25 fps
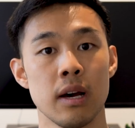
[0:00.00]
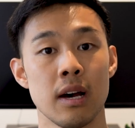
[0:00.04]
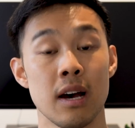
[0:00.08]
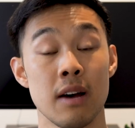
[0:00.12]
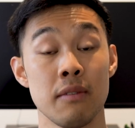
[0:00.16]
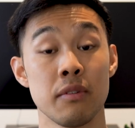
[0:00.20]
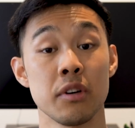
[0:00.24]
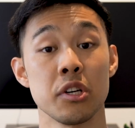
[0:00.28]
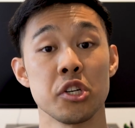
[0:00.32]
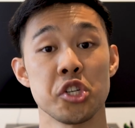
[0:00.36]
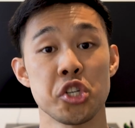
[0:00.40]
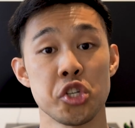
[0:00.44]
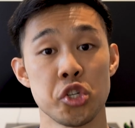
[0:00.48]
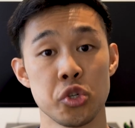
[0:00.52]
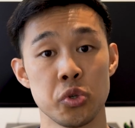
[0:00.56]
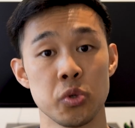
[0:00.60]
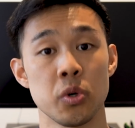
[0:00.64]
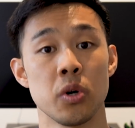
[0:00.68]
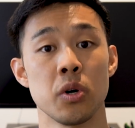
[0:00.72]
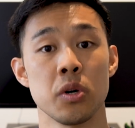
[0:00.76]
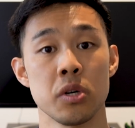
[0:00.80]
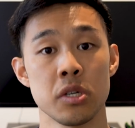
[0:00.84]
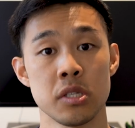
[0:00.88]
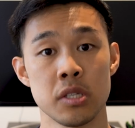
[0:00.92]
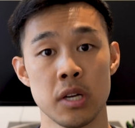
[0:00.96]
having a
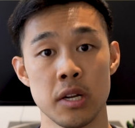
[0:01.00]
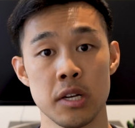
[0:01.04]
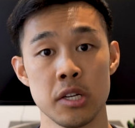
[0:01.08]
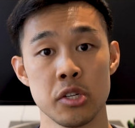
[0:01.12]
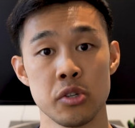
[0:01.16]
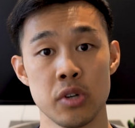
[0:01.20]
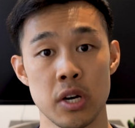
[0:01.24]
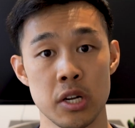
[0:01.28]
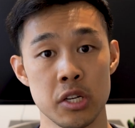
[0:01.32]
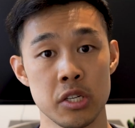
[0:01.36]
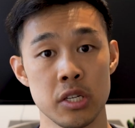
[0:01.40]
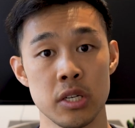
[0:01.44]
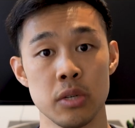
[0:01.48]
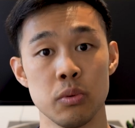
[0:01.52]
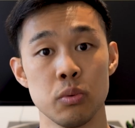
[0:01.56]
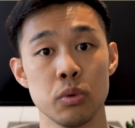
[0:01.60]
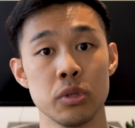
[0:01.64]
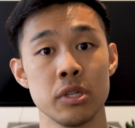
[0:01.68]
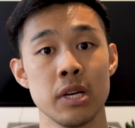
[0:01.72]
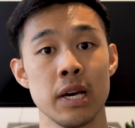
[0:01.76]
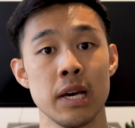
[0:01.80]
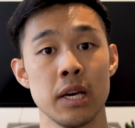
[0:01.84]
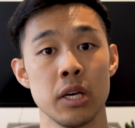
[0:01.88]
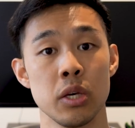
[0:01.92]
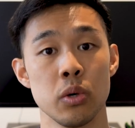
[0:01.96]
strong study strategy will
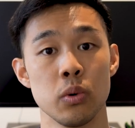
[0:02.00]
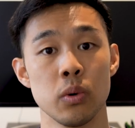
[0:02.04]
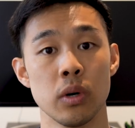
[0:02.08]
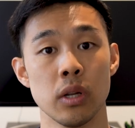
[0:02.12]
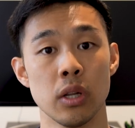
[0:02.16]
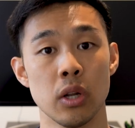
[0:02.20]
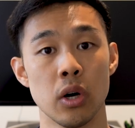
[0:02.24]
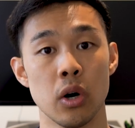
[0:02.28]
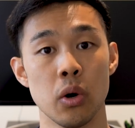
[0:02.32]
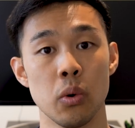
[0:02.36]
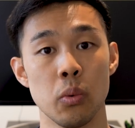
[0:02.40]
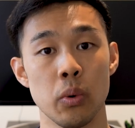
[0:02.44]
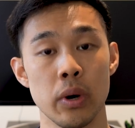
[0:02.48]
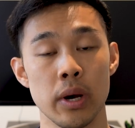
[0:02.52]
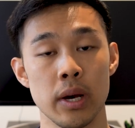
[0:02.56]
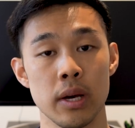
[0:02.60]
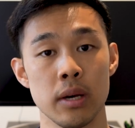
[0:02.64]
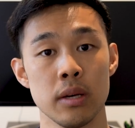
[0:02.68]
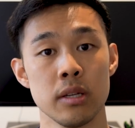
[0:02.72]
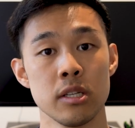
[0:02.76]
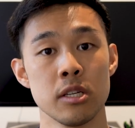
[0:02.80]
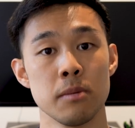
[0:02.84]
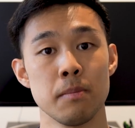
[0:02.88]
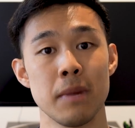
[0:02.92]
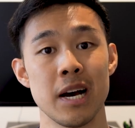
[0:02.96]
take you a long way
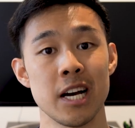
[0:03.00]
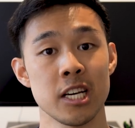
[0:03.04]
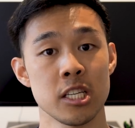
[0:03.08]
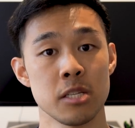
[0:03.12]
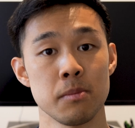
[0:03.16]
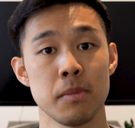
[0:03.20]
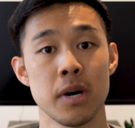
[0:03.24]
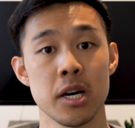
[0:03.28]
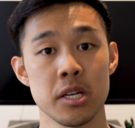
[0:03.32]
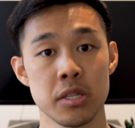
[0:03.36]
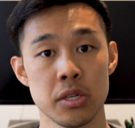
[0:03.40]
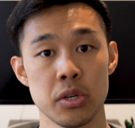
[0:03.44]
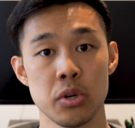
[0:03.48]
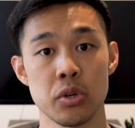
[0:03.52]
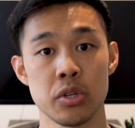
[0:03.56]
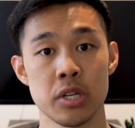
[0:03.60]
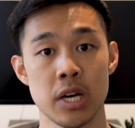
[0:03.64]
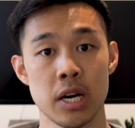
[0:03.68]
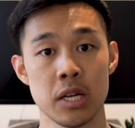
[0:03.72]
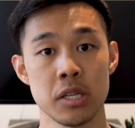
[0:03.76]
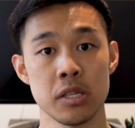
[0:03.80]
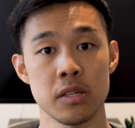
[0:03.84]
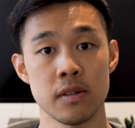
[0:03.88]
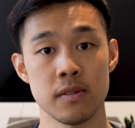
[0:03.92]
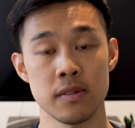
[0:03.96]
to maximizing your
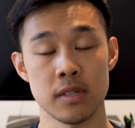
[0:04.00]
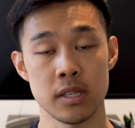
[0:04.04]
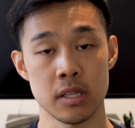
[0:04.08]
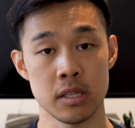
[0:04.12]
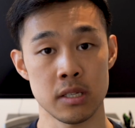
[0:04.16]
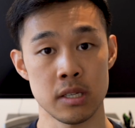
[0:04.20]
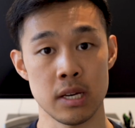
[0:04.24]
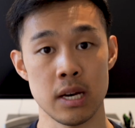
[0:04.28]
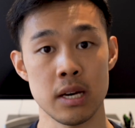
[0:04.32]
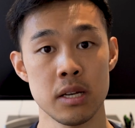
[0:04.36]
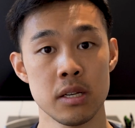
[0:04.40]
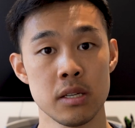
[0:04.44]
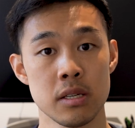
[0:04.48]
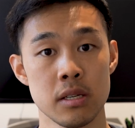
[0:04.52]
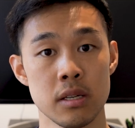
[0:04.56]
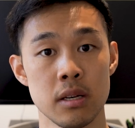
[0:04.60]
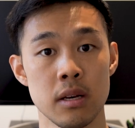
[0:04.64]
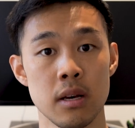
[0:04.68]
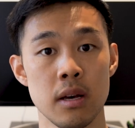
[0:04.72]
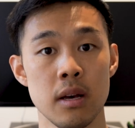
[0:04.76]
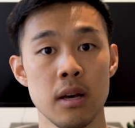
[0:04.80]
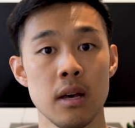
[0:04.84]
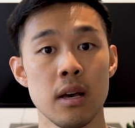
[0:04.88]
chances of success.